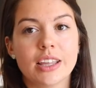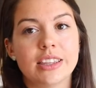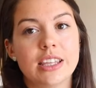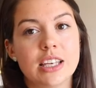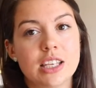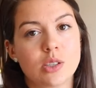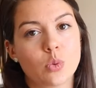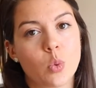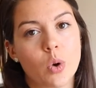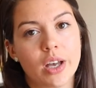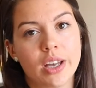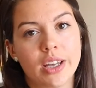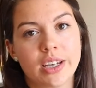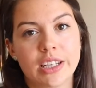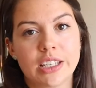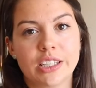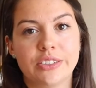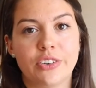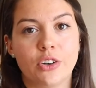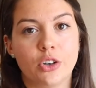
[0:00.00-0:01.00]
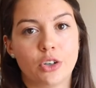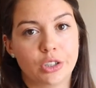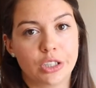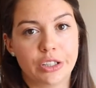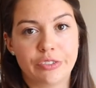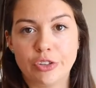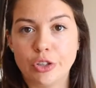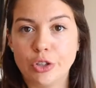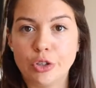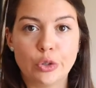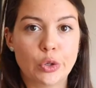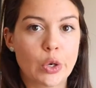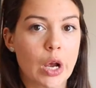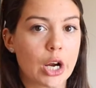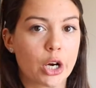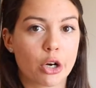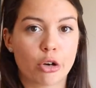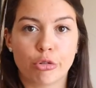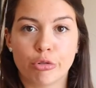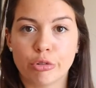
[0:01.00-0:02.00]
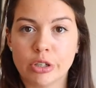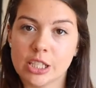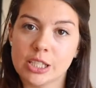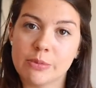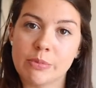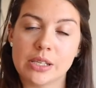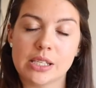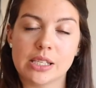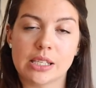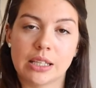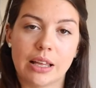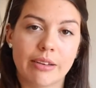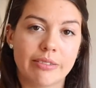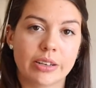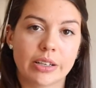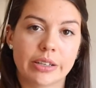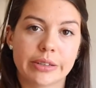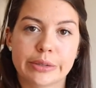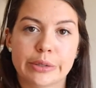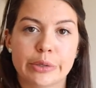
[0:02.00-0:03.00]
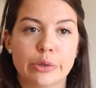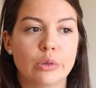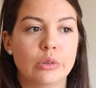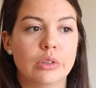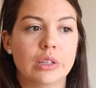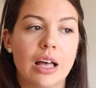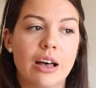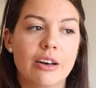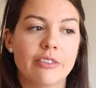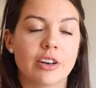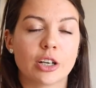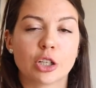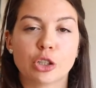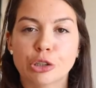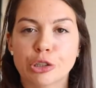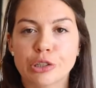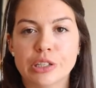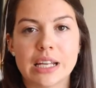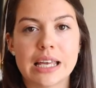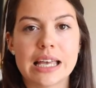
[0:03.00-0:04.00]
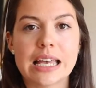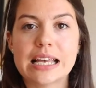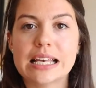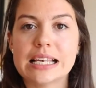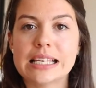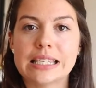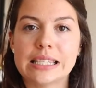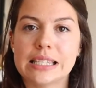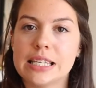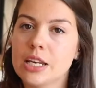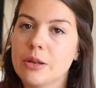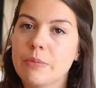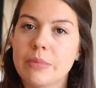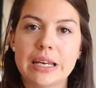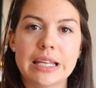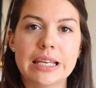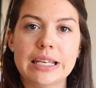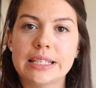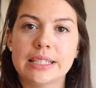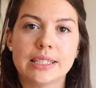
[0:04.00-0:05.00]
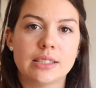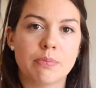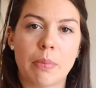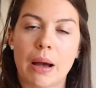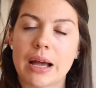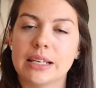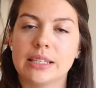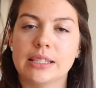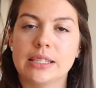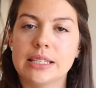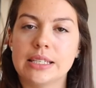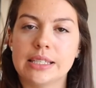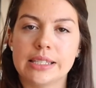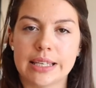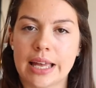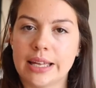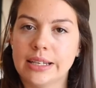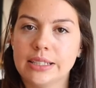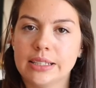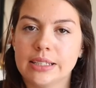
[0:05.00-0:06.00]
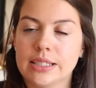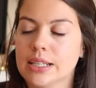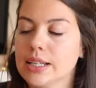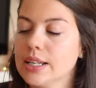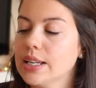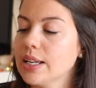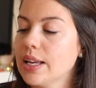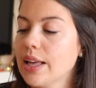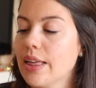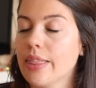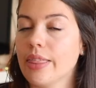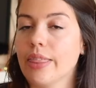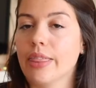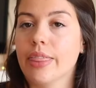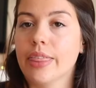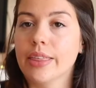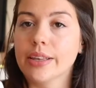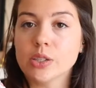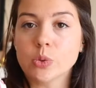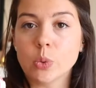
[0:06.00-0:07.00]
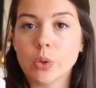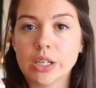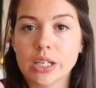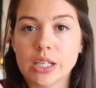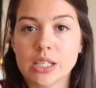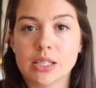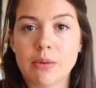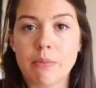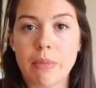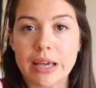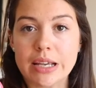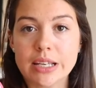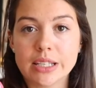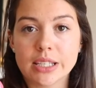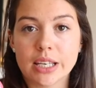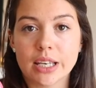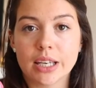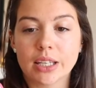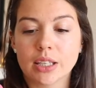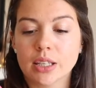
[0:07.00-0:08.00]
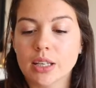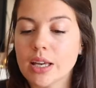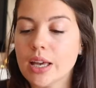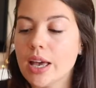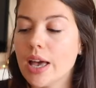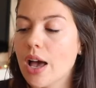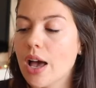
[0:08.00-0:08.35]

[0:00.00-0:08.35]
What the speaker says: This one is for all of you Christmas lovers who love a good cinnamony spicy scent. This one is amazing.